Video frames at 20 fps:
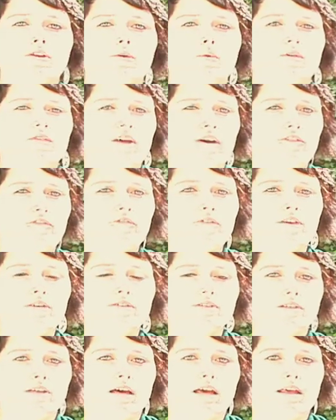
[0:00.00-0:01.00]
you, what that
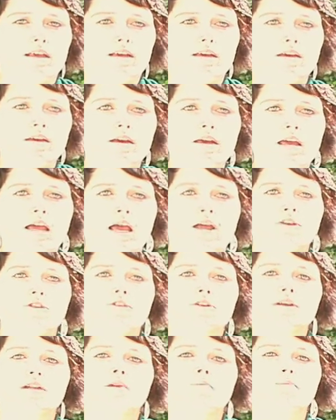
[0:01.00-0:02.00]
feels like. And
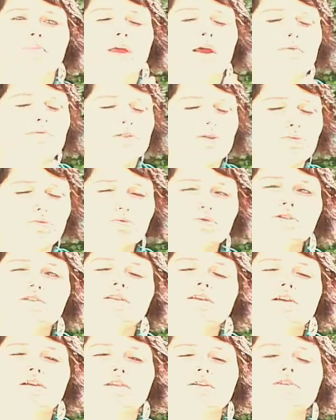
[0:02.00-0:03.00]
you're going to be able to
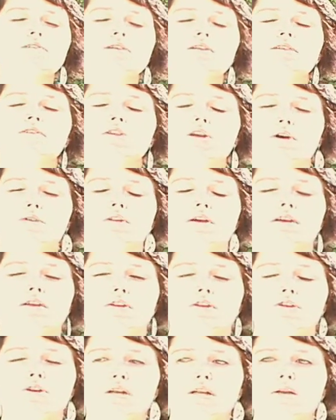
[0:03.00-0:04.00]
really clearly note it.
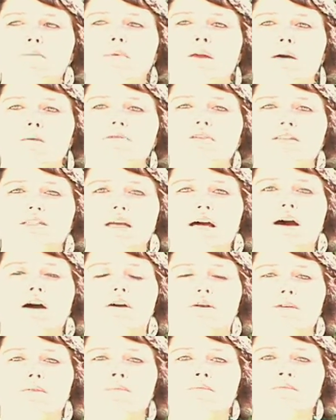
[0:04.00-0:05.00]
You're going to be able to
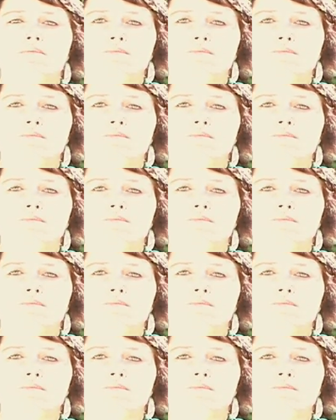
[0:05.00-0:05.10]
tell,